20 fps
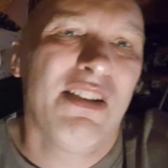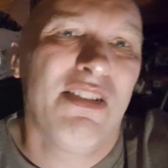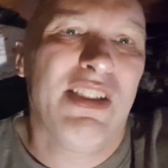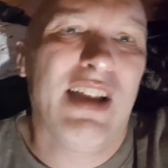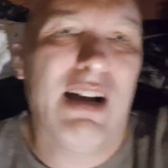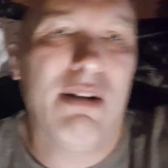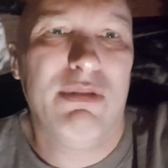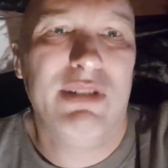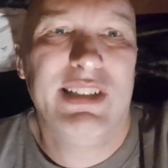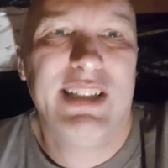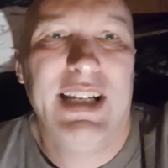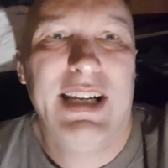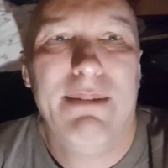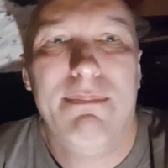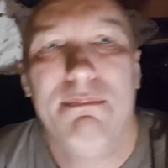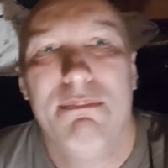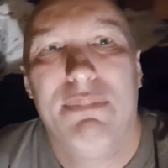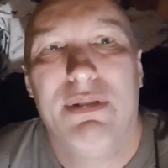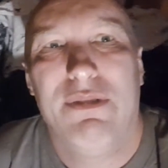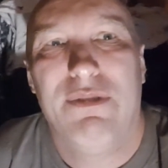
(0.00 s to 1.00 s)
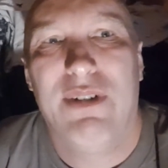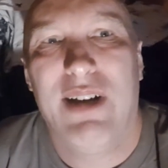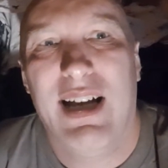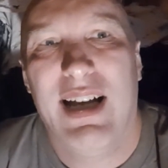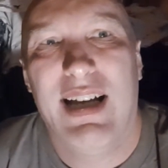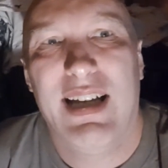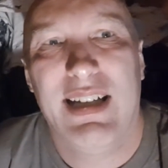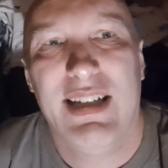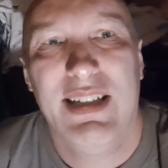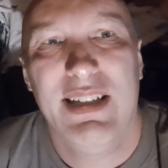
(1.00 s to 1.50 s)
That was
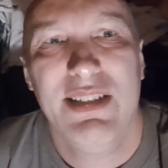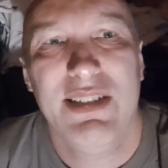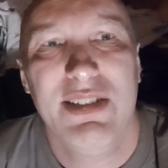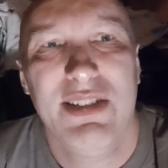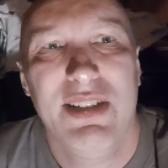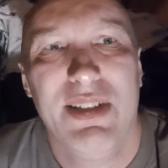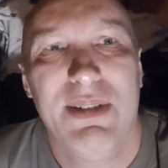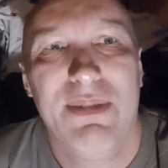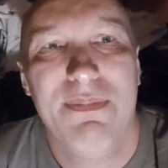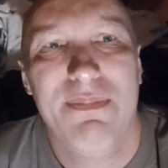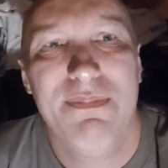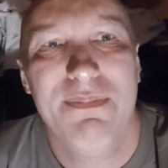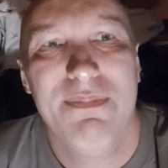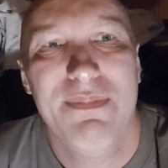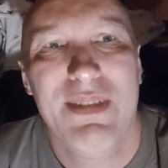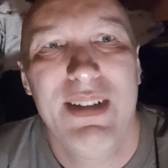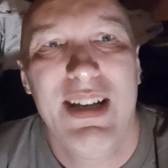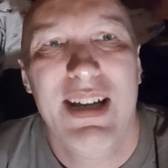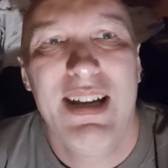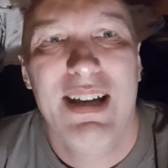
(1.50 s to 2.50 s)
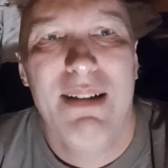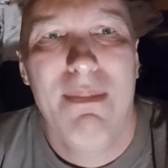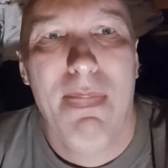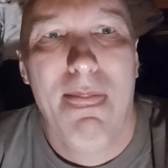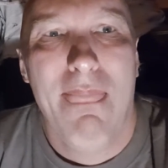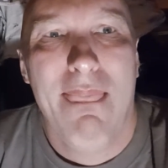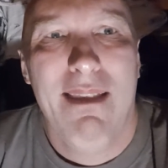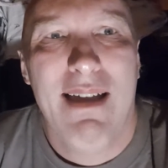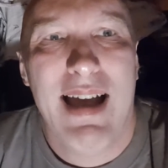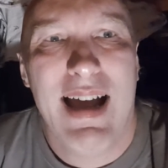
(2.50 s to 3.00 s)
improvised.
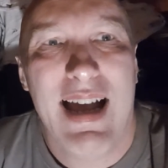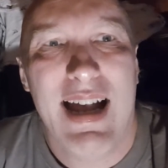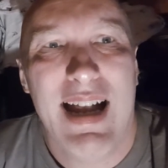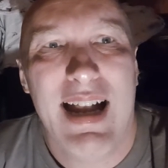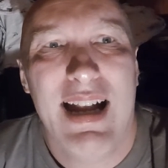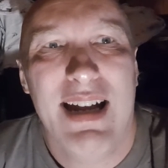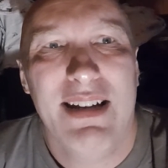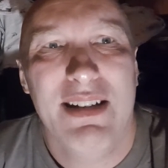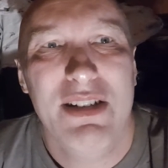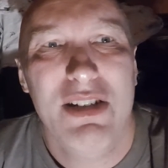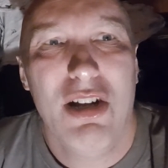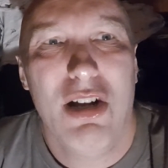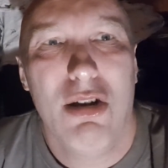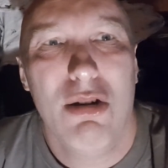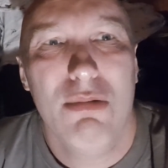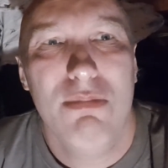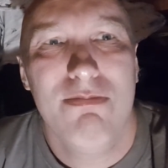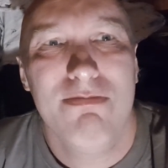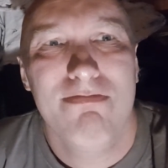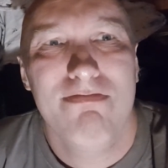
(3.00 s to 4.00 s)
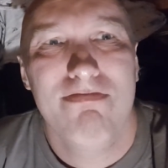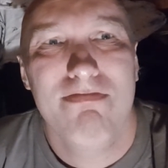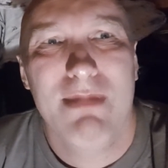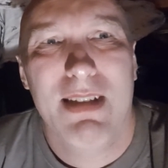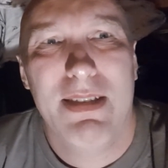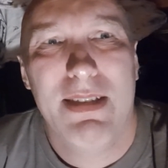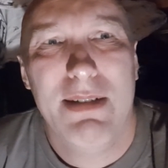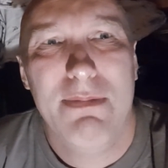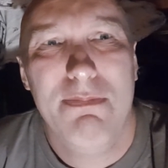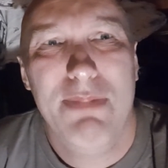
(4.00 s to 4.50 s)
And, you know,
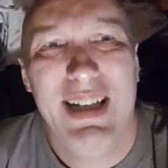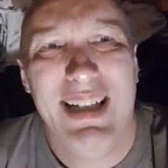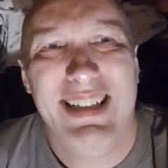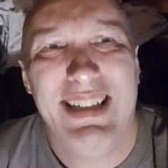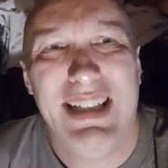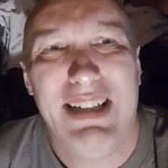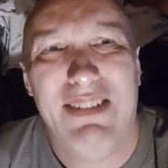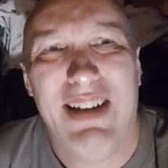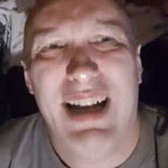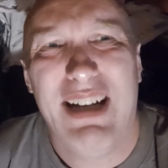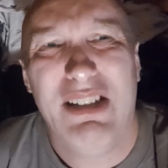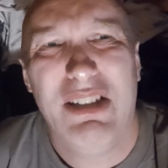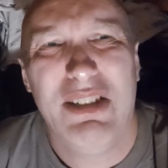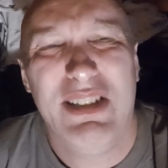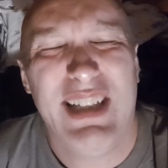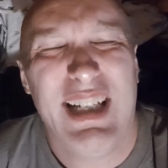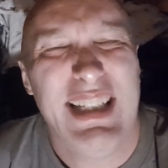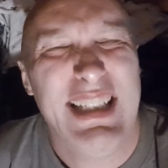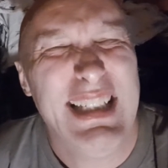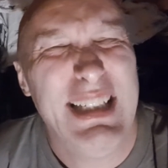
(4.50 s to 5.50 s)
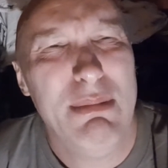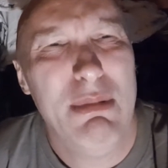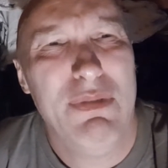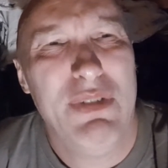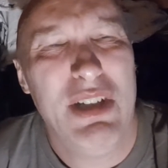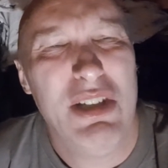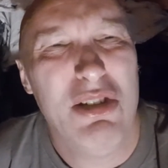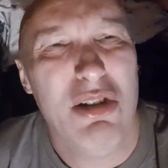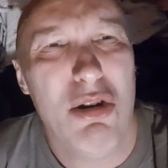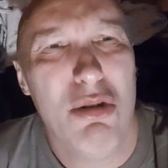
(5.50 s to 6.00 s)
there's bits in it where I do say
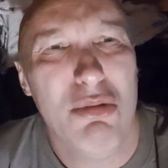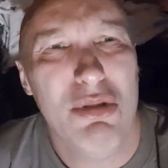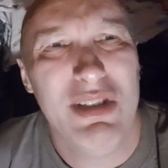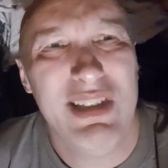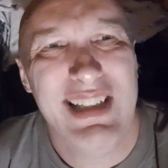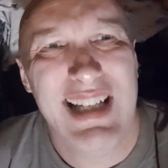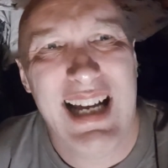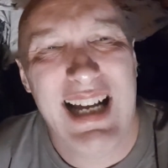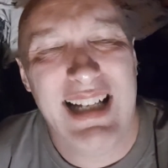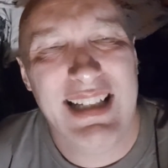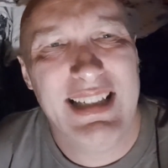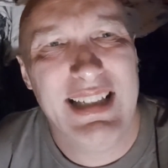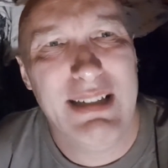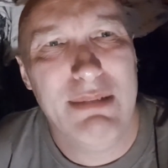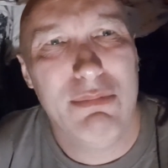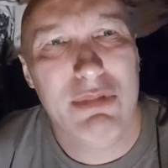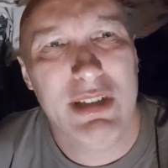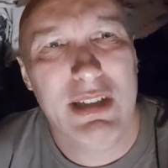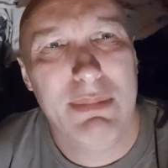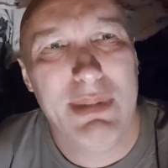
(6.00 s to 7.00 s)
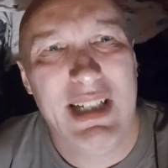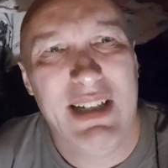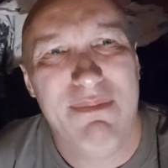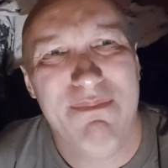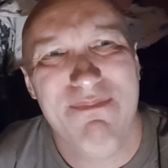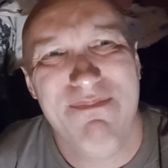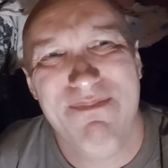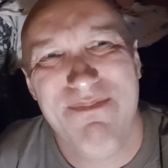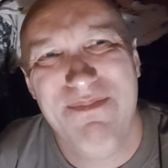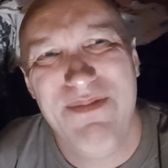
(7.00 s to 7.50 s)
Timothy Dalton's acting was a bit
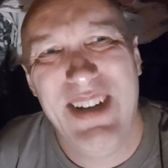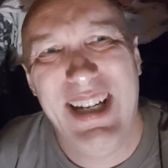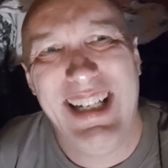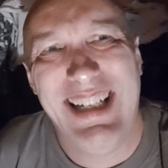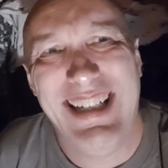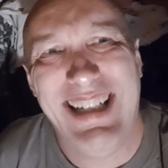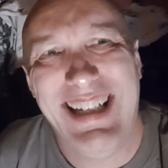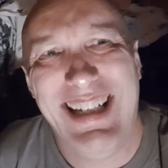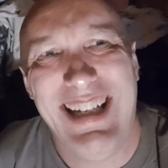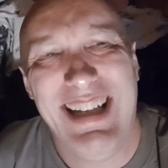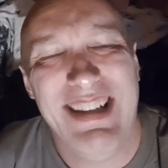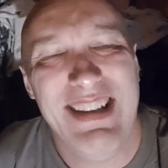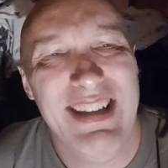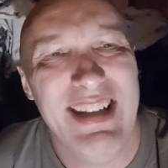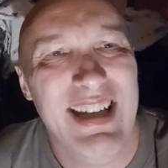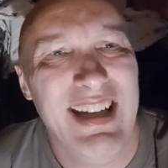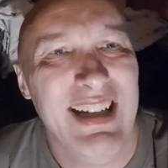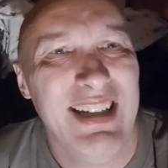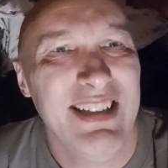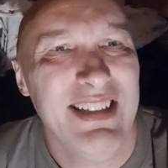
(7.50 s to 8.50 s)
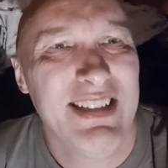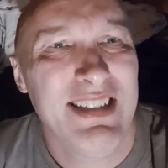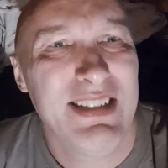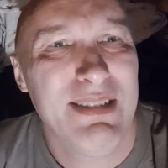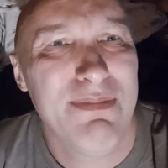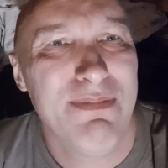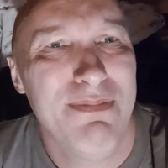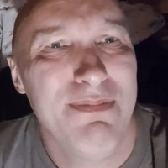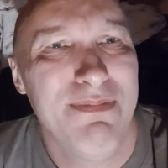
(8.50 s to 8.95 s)
dingy in this.